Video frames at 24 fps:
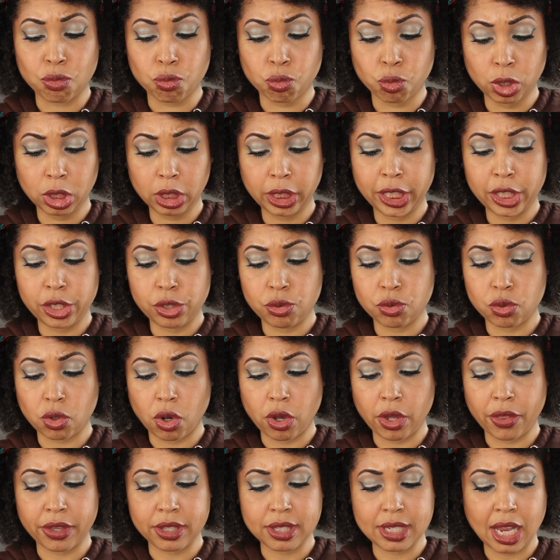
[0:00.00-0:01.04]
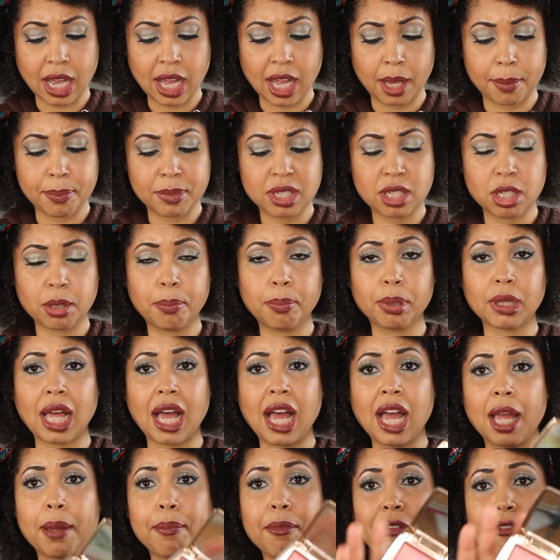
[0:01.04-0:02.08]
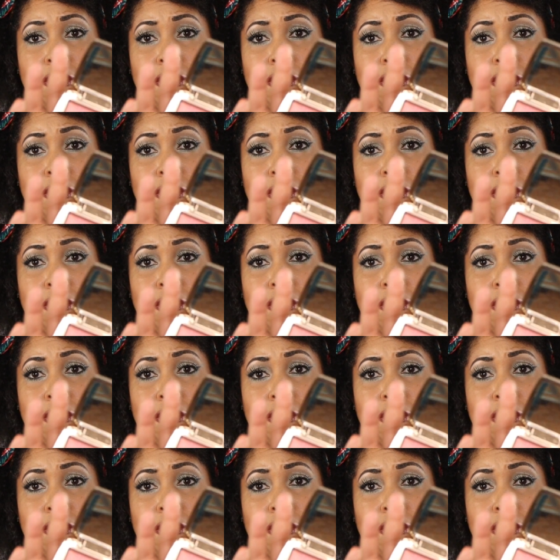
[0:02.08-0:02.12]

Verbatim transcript: really use all the time, Sublime